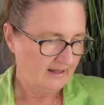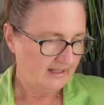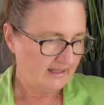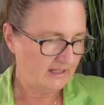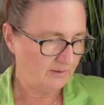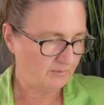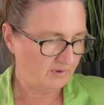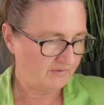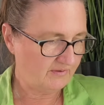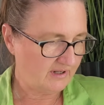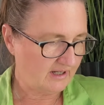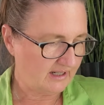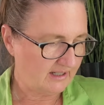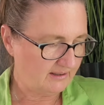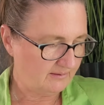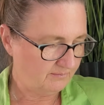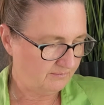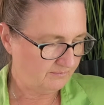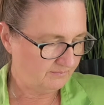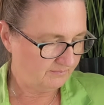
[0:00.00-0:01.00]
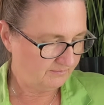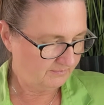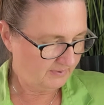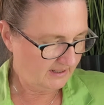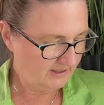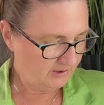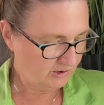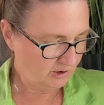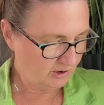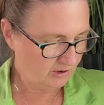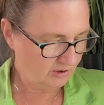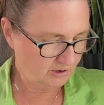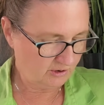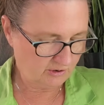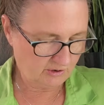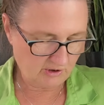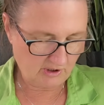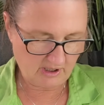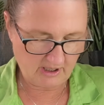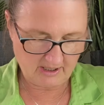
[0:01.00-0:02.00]
Then we've got
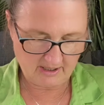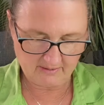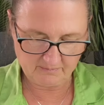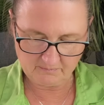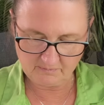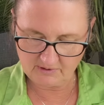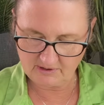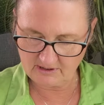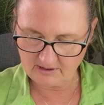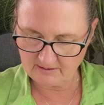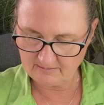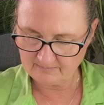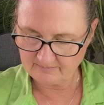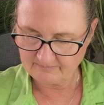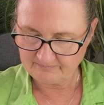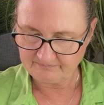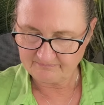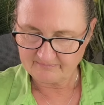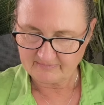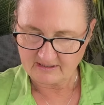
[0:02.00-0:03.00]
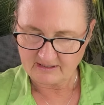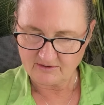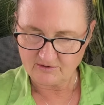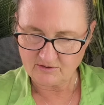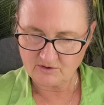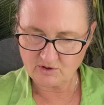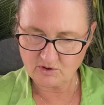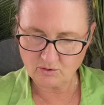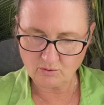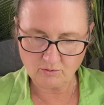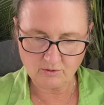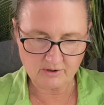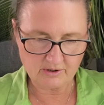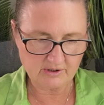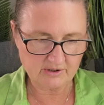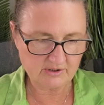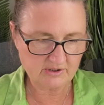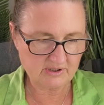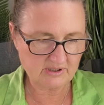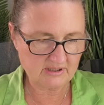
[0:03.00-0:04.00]
Pentacles, Cups,
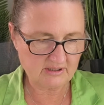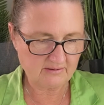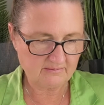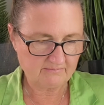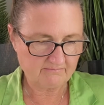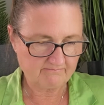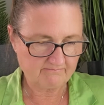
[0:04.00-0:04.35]
Swords.